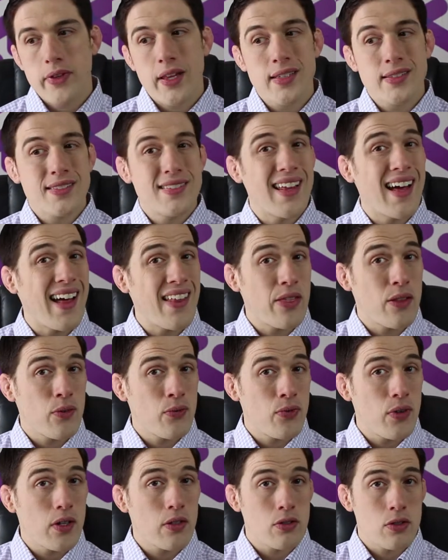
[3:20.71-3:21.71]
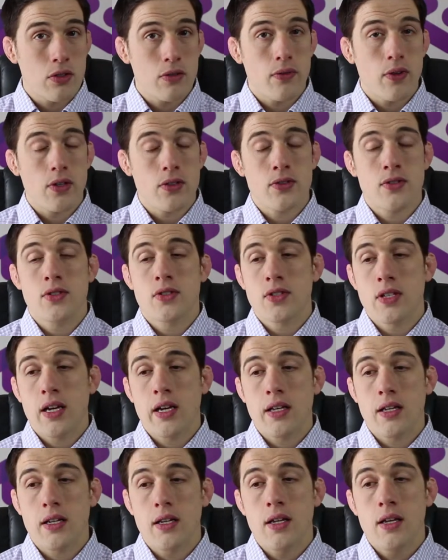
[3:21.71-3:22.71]
That's not the function of
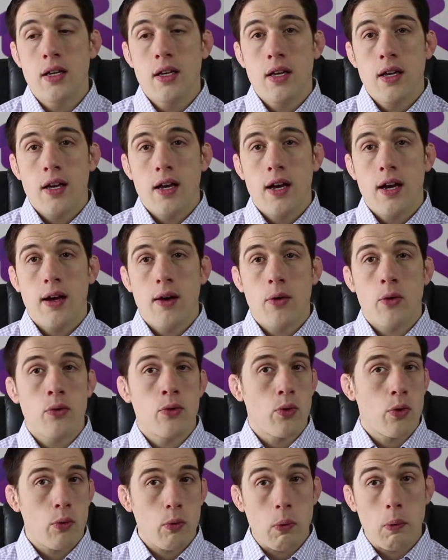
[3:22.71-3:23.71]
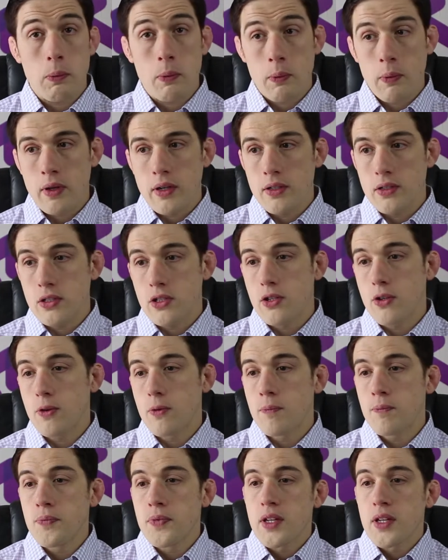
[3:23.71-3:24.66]
OurSociety, nor what we want to do.